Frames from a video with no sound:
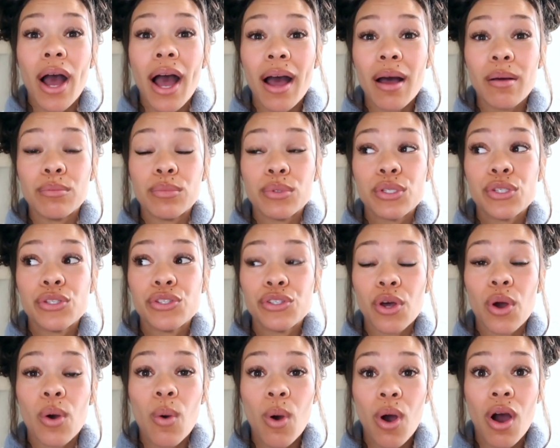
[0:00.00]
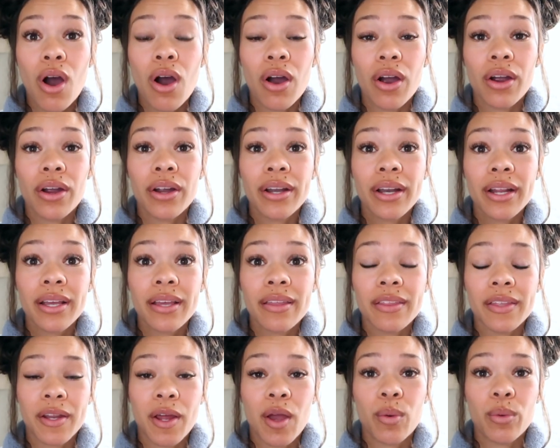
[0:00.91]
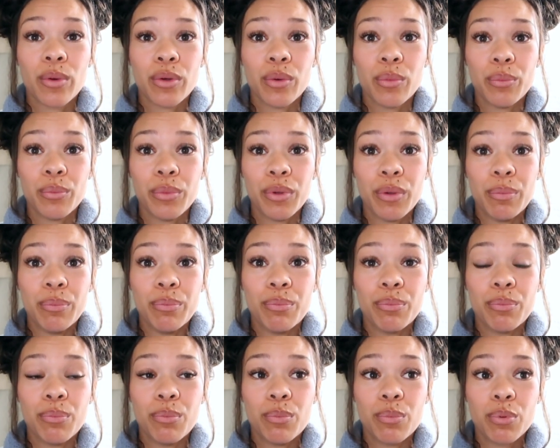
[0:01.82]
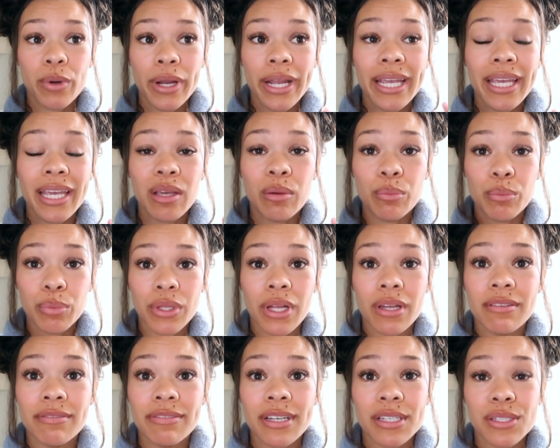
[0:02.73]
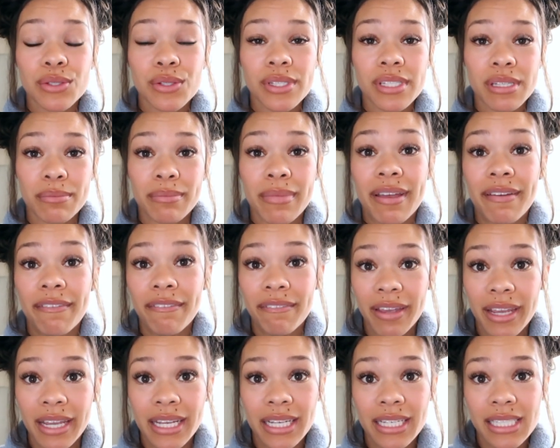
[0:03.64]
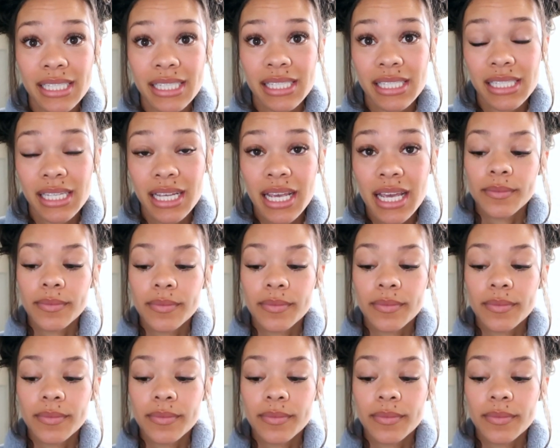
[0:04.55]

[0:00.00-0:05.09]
up so hard that I would be breaking blood vessels in my face.